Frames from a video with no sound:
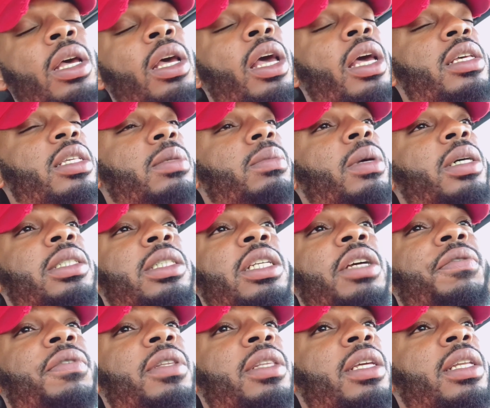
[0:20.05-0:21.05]
It's much
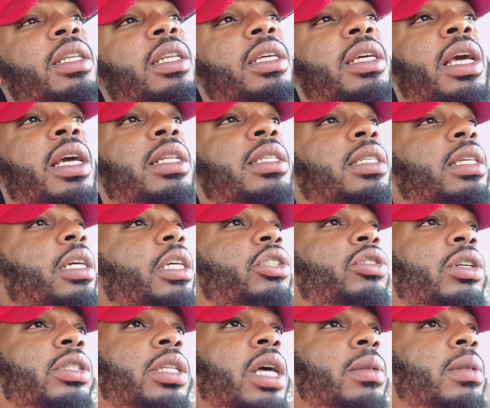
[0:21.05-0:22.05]
different than DAT,
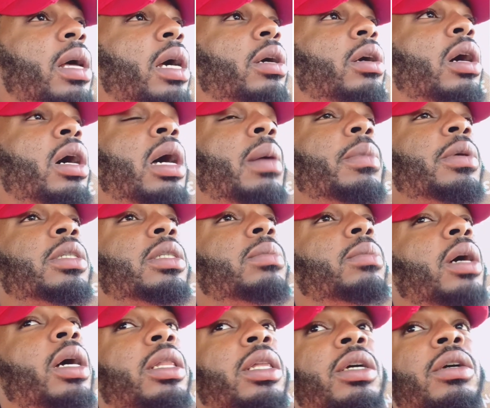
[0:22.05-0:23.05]
truckstop.com, and some
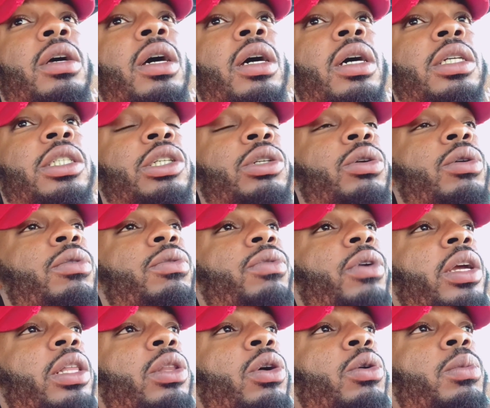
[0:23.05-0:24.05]
other general
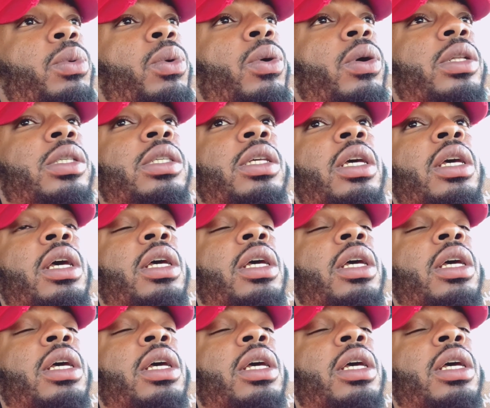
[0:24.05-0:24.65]
freight load boards.